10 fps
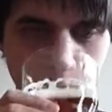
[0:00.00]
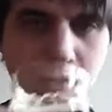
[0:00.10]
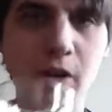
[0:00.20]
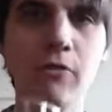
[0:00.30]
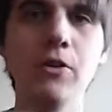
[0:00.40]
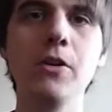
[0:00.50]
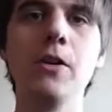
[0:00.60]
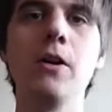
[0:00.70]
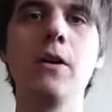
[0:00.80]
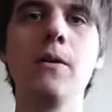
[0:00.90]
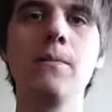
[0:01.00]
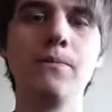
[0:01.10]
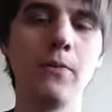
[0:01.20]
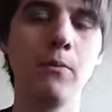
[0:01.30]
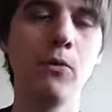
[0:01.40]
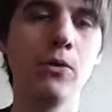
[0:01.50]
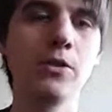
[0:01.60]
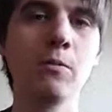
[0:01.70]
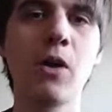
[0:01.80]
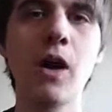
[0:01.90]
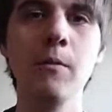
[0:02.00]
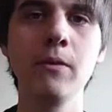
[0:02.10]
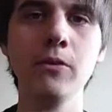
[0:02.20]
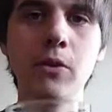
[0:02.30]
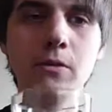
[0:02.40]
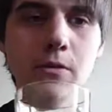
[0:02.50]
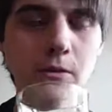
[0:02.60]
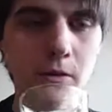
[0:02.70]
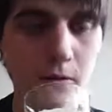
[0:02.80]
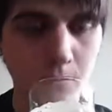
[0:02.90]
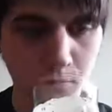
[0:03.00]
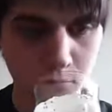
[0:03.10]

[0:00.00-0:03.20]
Can definitely pinpoint some caramel notes in it.